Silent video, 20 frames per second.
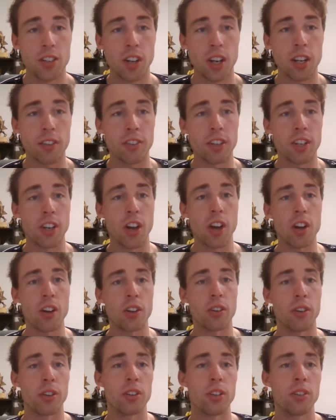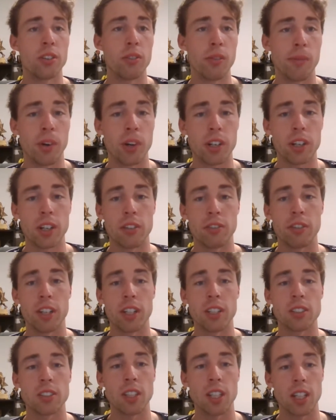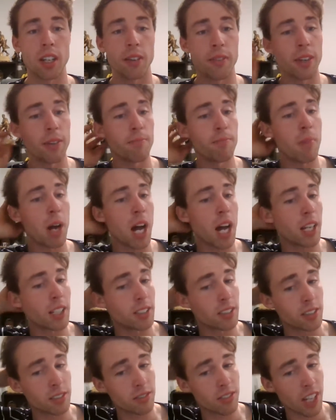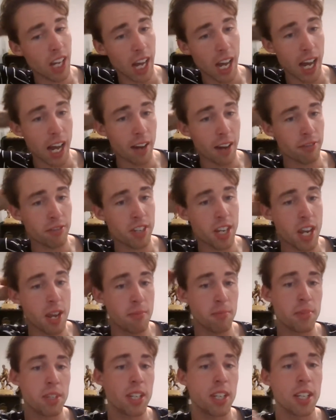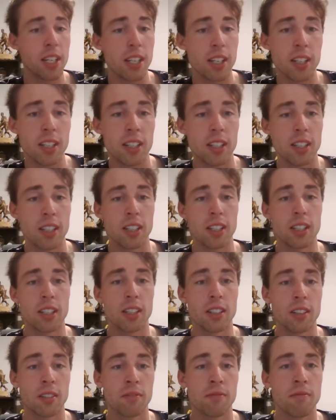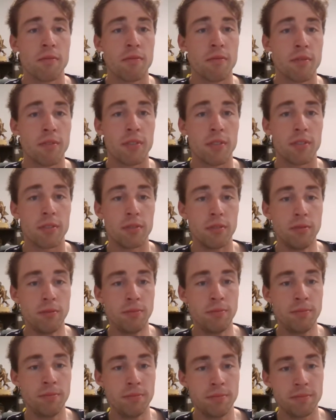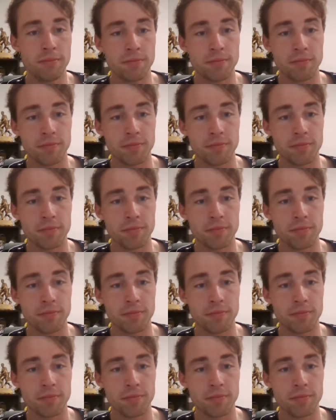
Don't even know. Who am I going to VC? I mean, Martin's half tempting. I